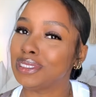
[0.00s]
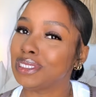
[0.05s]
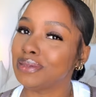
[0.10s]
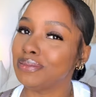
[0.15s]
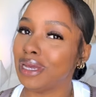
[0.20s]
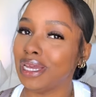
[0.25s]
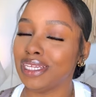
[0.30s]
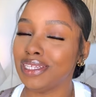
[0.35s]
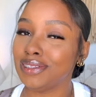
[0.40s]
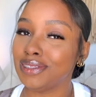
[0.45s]
to
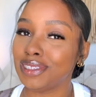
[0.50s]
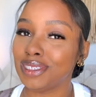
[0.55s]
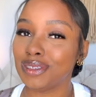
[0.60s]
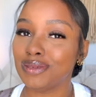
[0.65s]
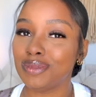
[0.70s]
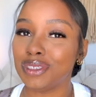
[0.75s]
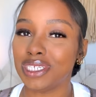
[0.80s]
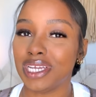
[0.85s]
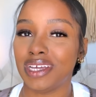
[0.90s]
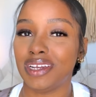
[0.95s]
my
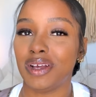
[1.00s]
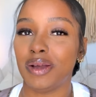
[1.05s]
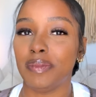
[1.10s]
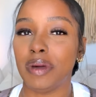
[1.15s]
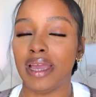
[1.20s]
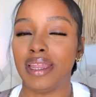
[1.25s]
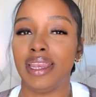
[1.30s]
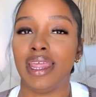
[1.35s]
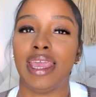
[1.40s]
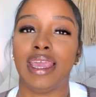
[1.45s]
YouTube channel.
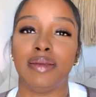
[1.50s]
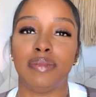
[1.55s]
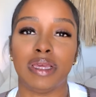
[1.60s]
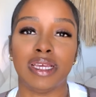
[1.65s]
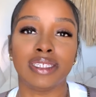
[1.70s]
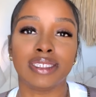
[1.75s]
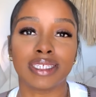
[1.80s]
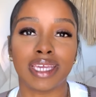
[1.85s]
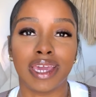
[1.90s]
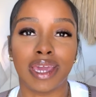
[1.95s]
My name
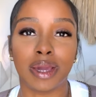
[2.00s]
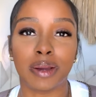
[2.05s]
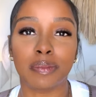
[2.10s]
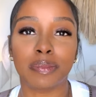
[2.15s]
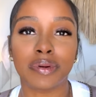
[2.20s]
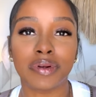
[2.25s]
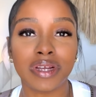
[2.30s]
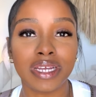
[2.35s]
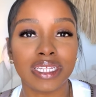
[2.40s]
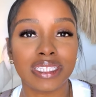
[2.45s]
is
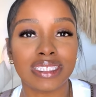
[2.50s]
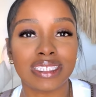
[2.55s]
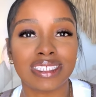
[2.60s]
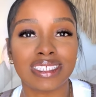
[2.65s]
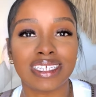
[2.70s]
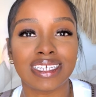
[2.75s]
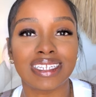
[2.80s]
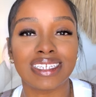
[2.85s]
Caryn Prince.